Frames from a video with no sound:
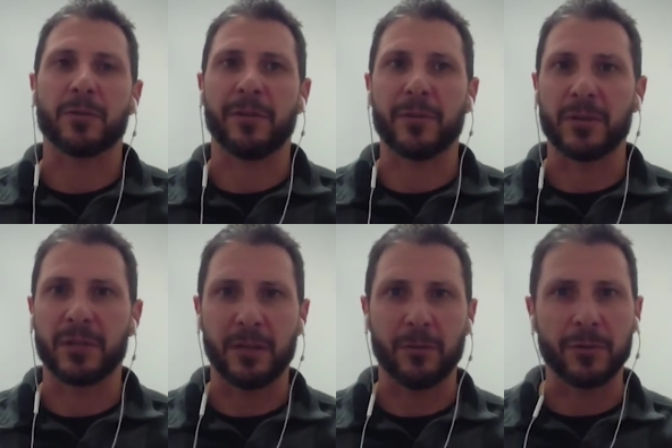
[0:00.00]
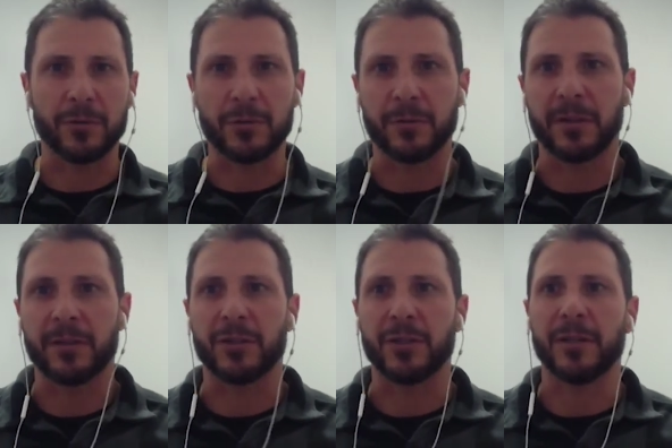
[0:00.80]
or even just seeing what you're doing at
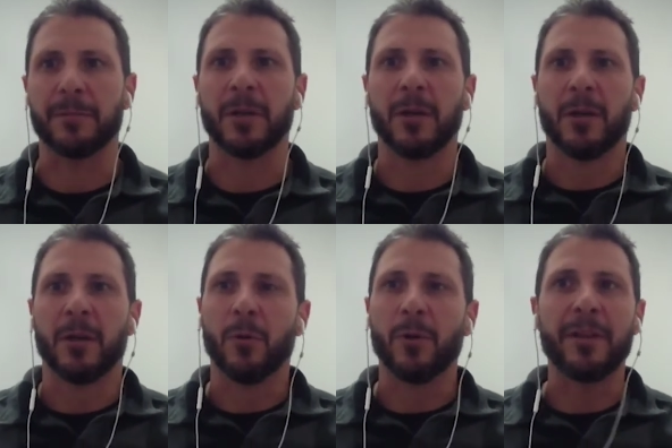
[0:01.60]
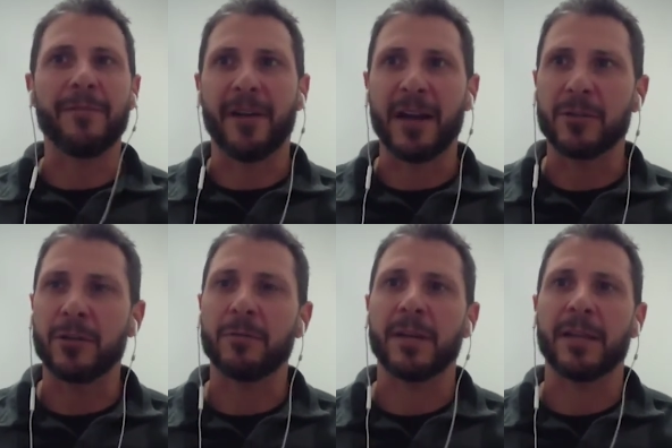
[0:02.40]
the gym, where they find you.